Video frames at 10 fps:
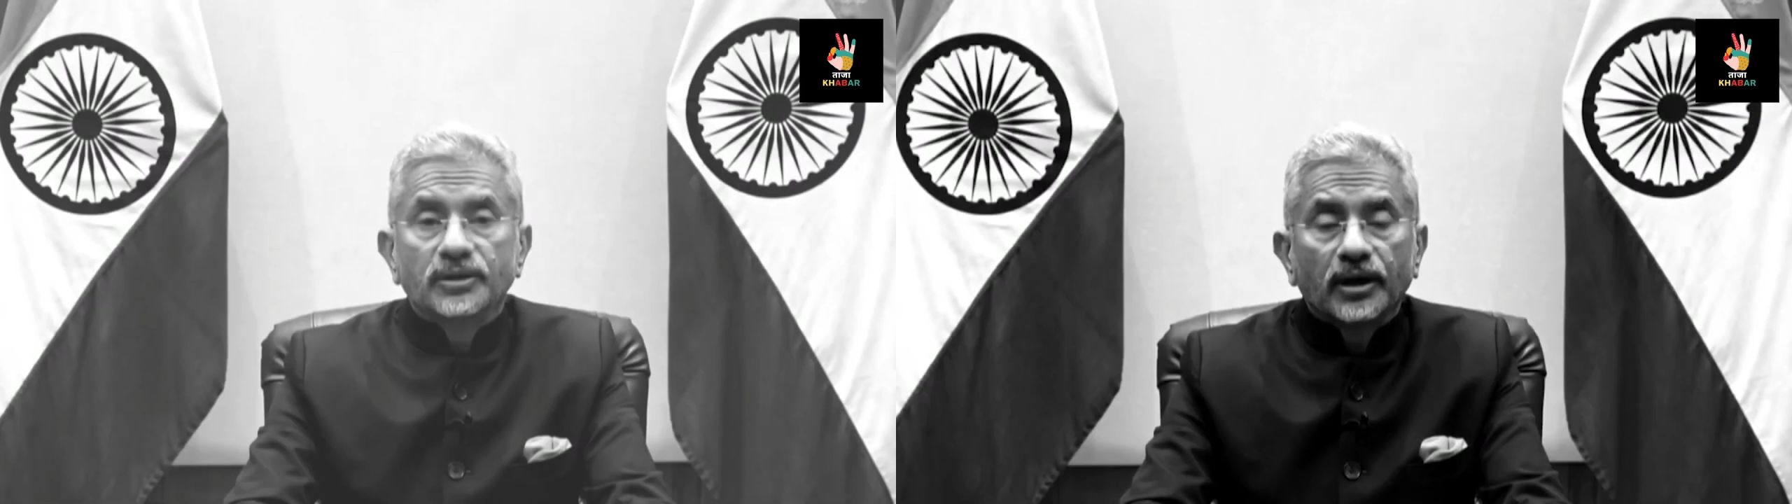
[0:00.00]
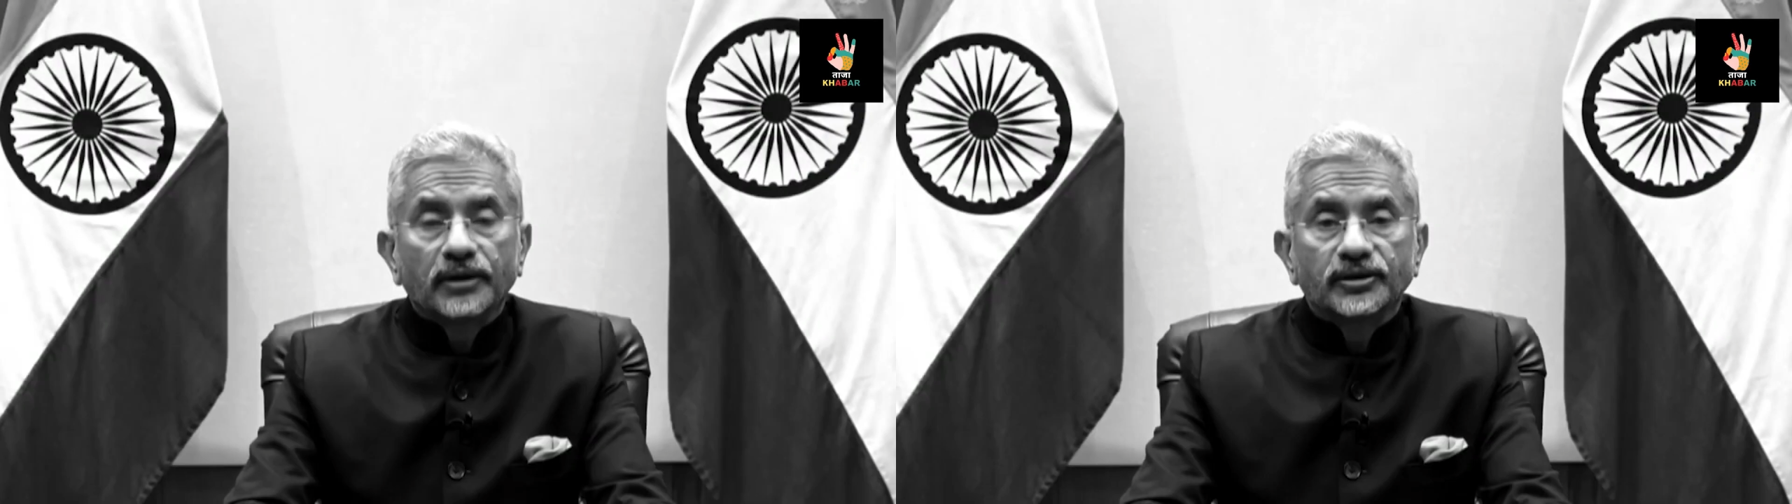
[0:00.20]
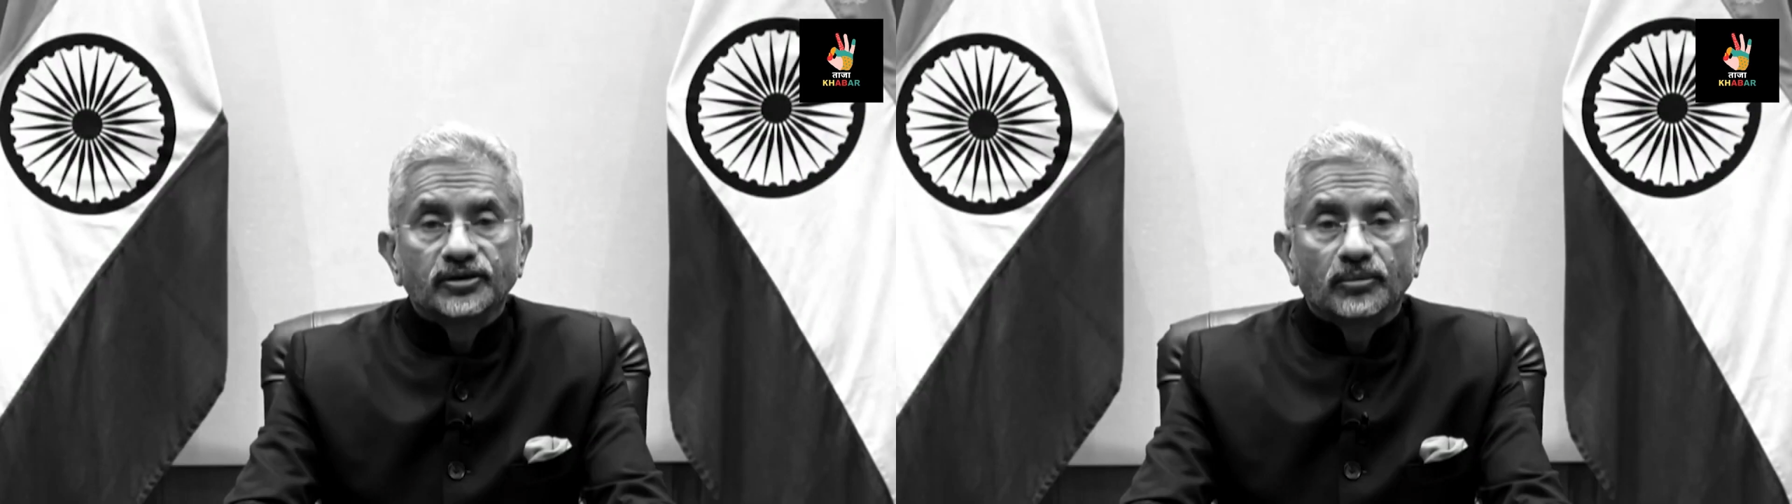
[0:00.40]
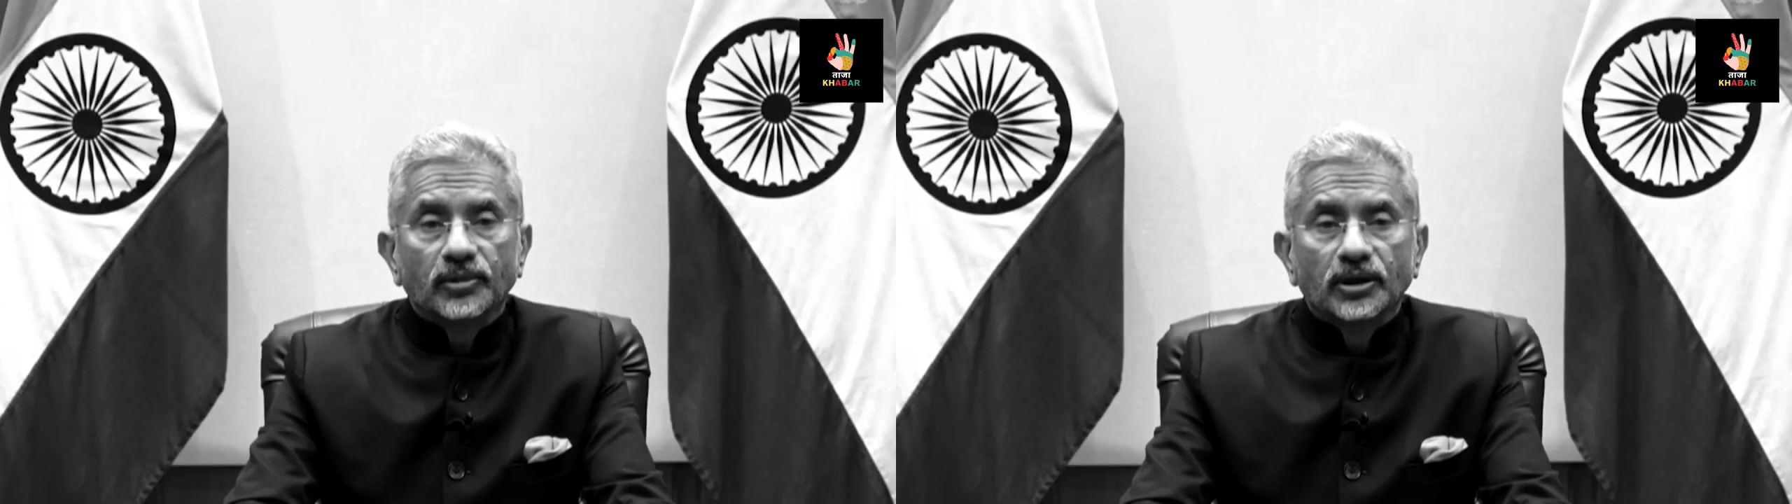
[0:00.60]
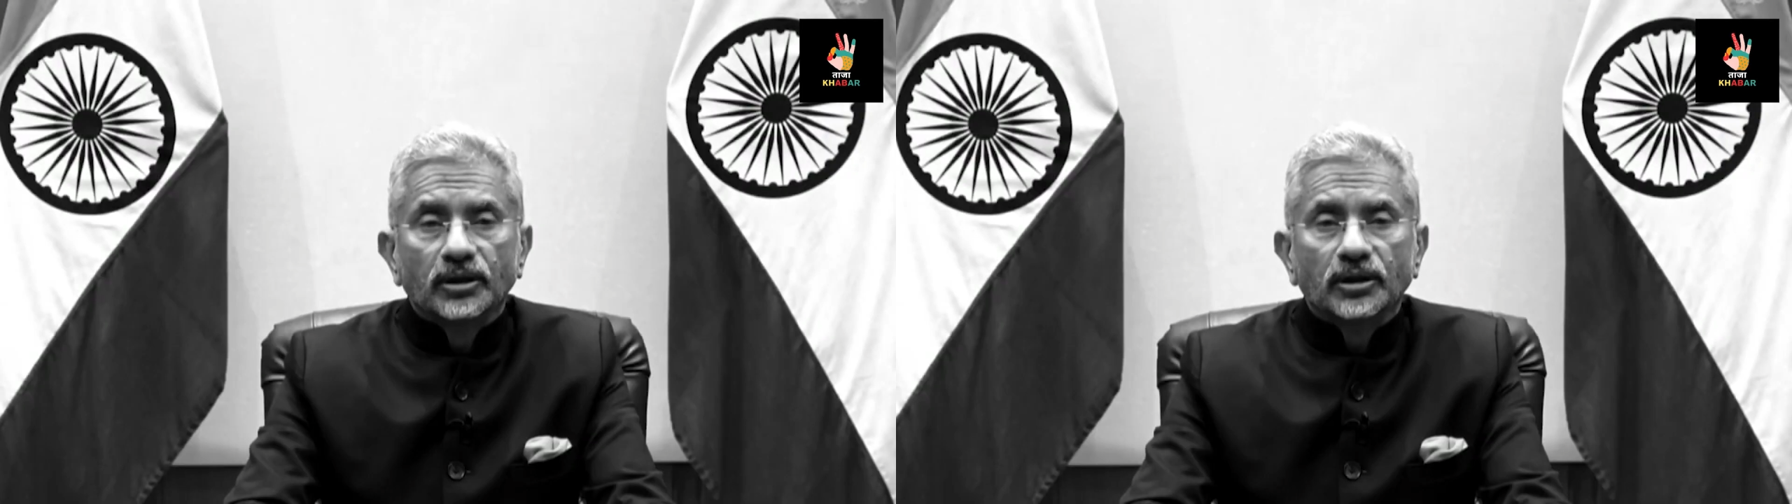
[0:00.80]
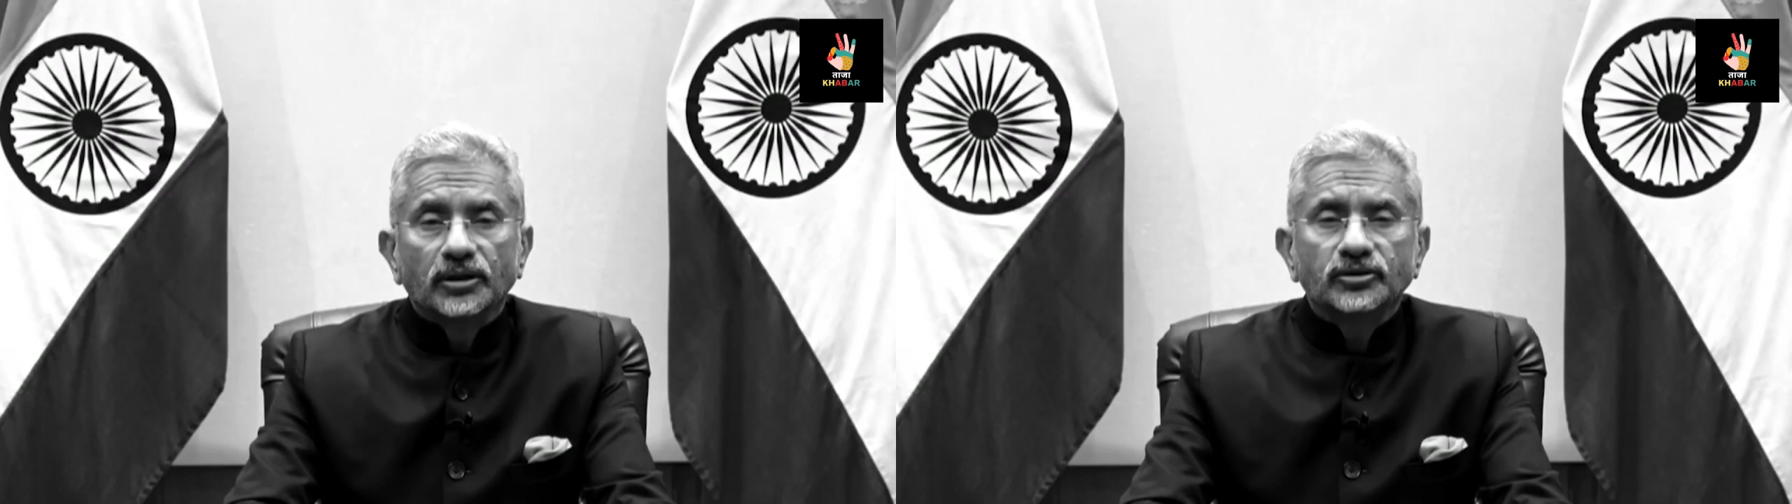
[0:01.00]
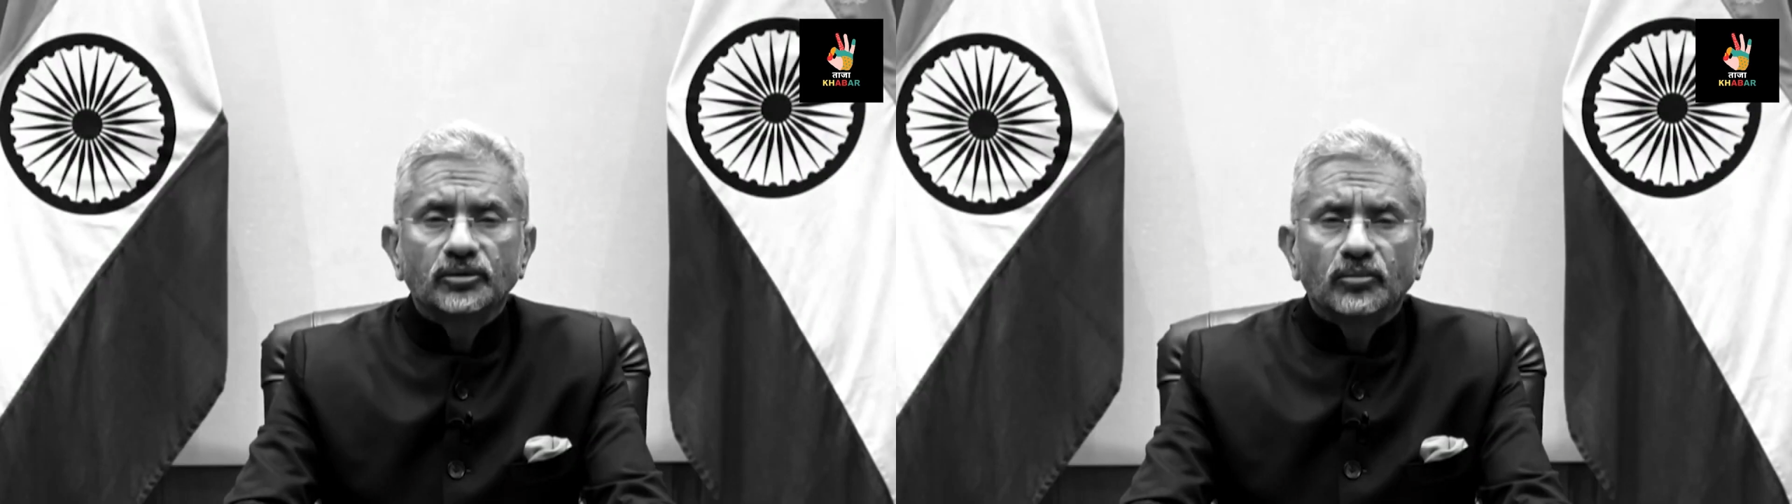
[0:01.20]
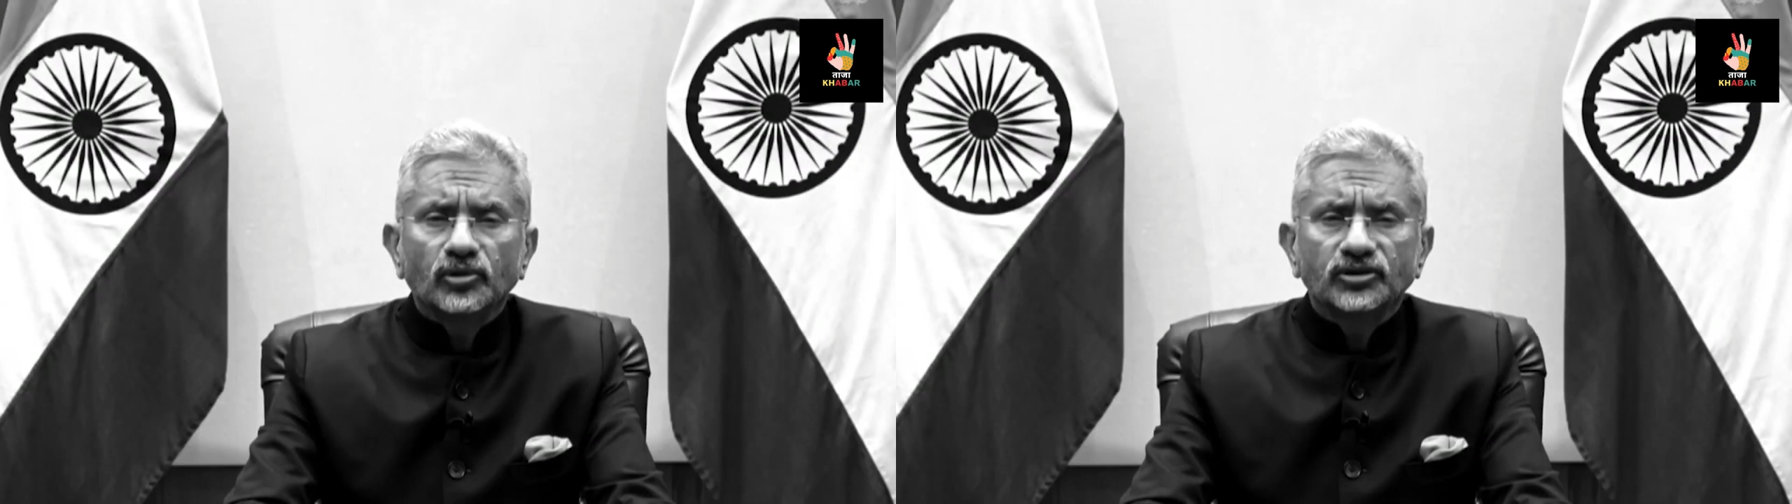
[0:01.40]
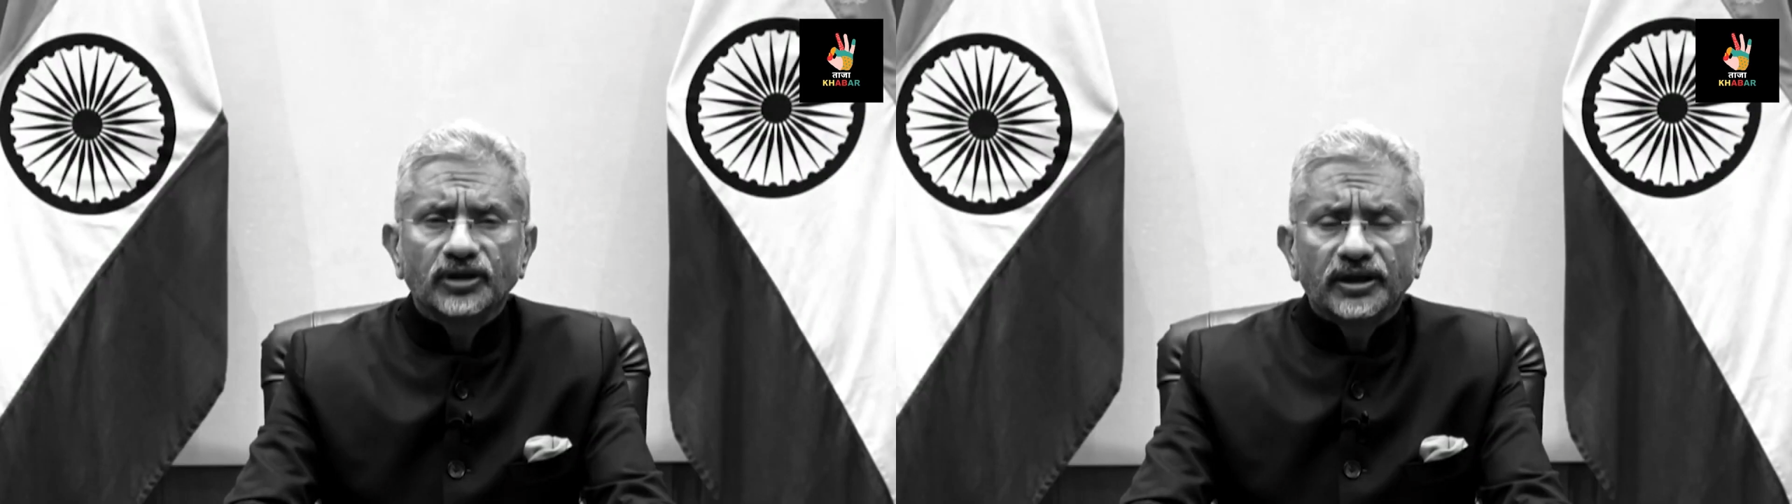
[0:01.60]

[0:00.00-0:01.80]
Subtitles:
Terrorism is the most